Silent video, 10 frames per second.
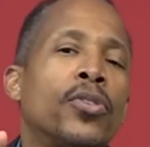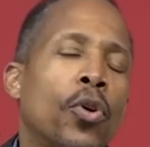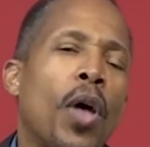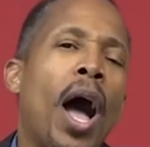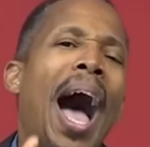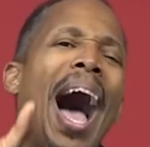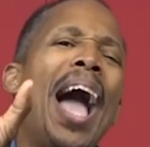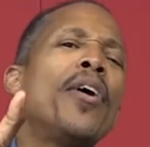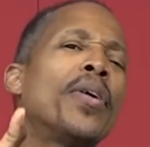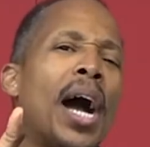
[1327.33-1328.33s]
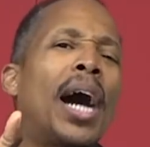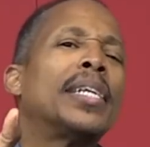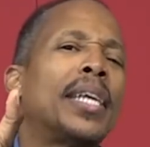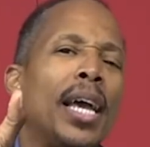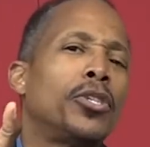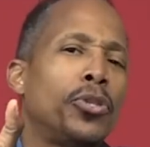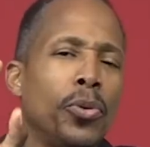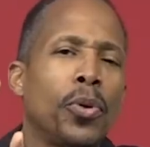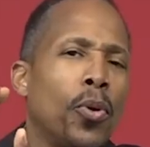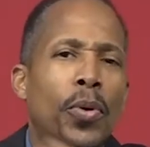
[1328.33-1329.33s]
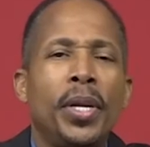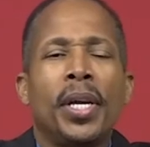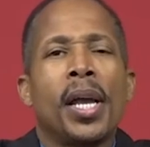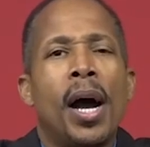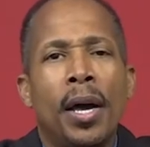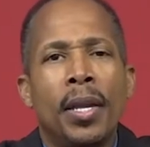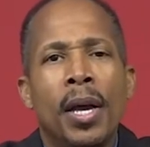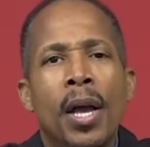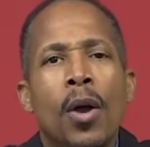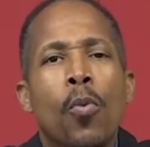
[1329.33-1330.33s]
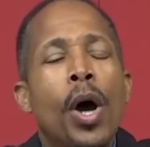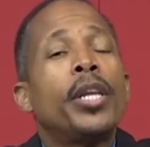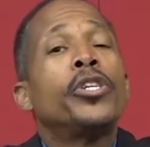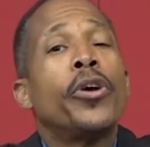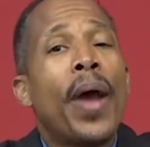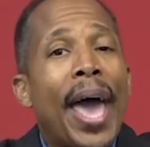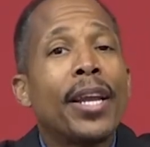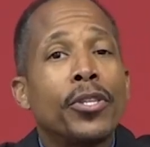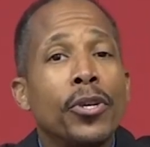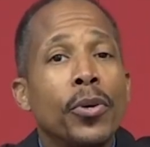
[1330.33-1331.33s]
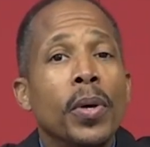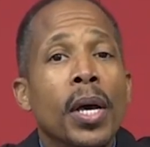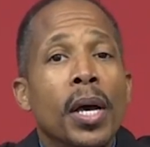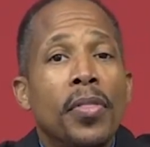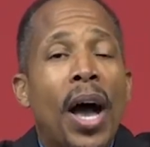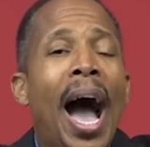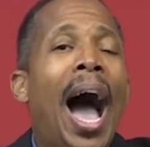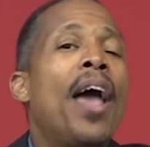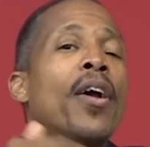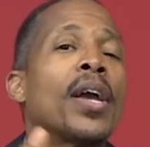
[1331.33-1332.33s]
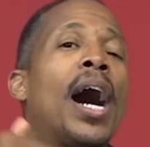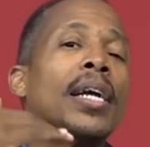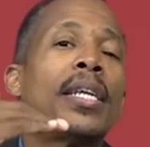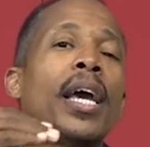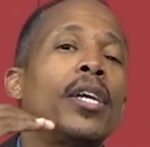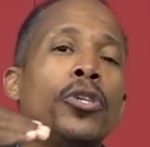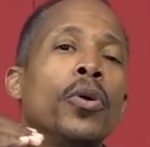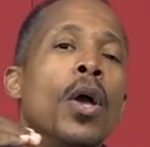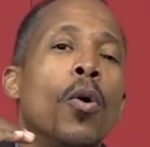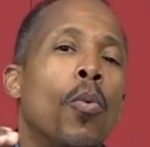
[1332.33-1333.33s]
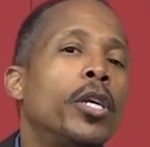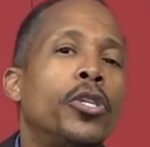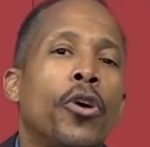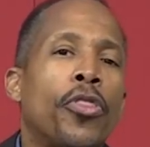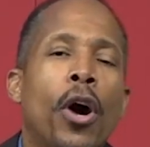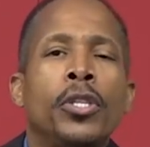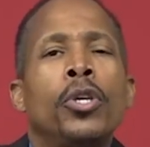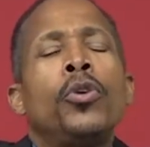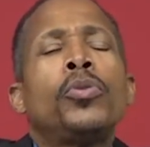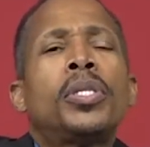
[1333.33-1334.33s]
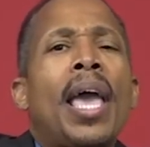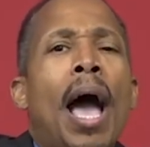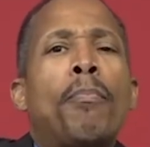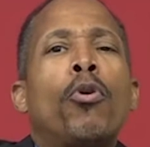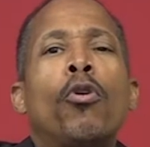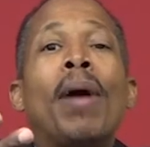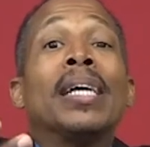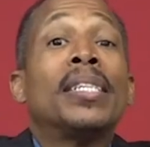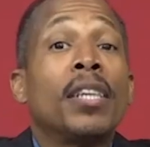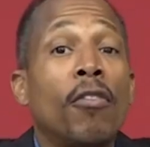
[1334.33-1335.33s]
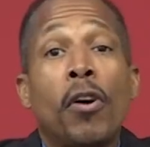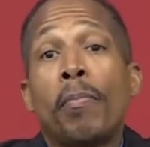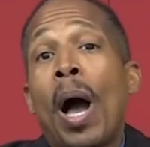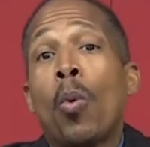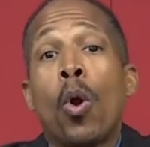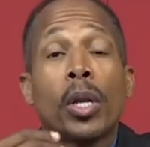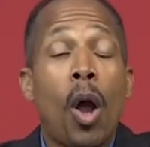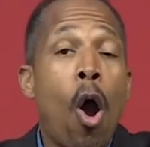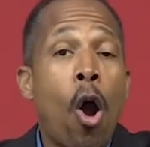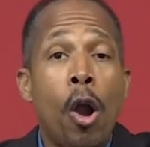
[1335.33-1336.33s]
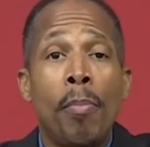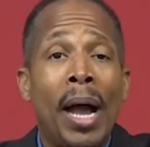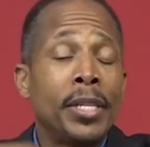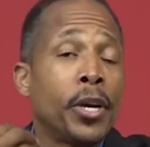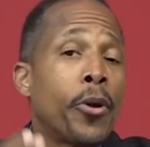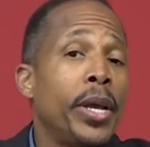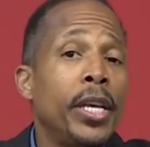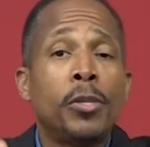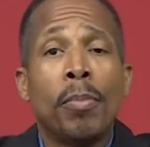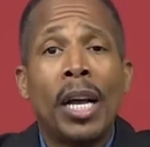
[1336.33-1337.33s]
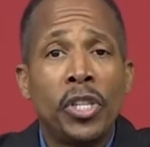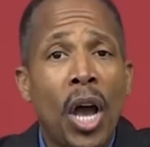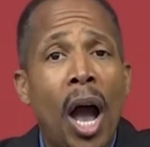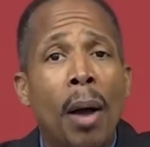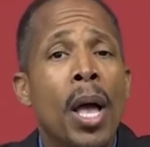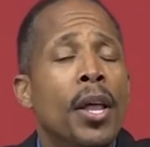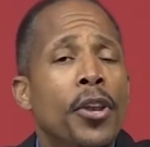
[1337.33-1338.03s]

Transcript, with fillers: So the higher God takes you, glory to God, what is your attitude? The higher God takes you, what is your thought? Do you say, I pulled myself up, I worked hard, my degrees, my job?